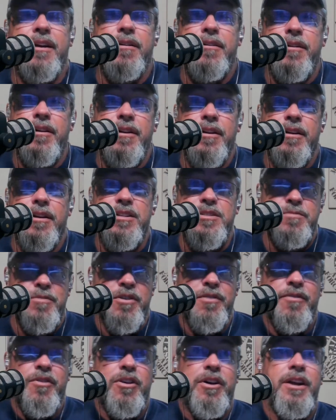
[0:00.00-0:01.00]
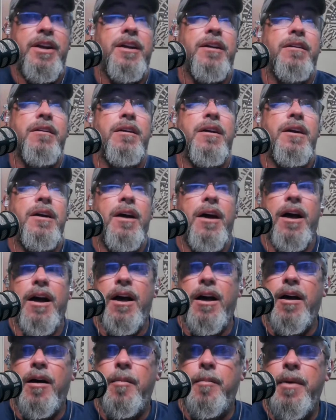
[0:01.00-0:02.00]
on. Let's move on here.
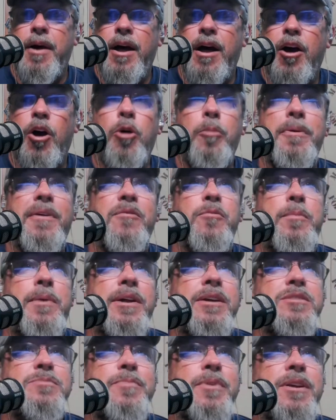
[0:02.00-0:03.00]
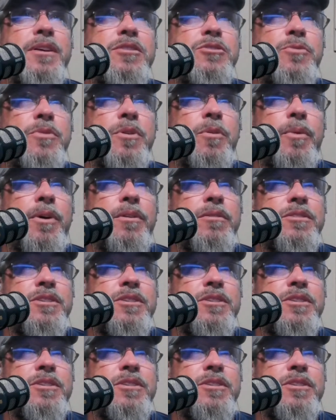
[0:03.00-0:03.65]
Hope everybody's been enjoying the weather.